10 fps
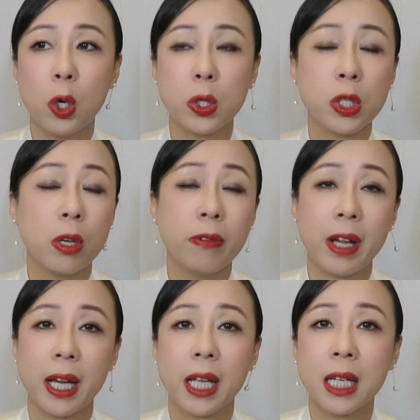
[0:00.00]
also
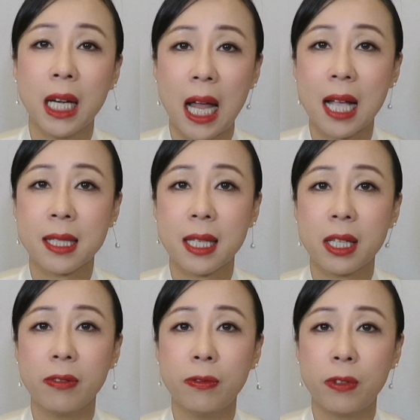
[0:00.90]
very
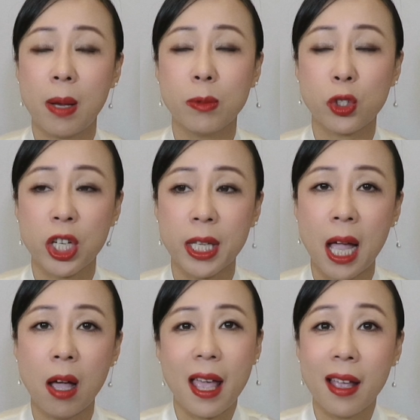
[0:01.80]
classic from
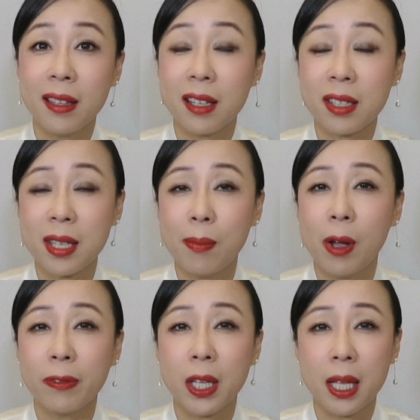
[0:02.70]
Chanel and the some
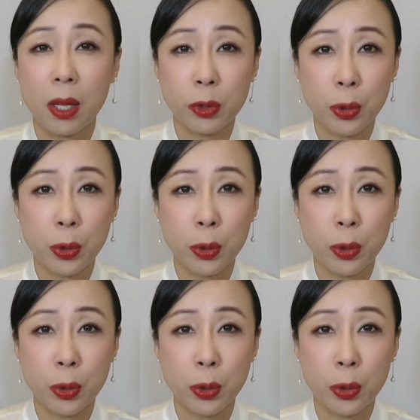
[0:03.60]
of the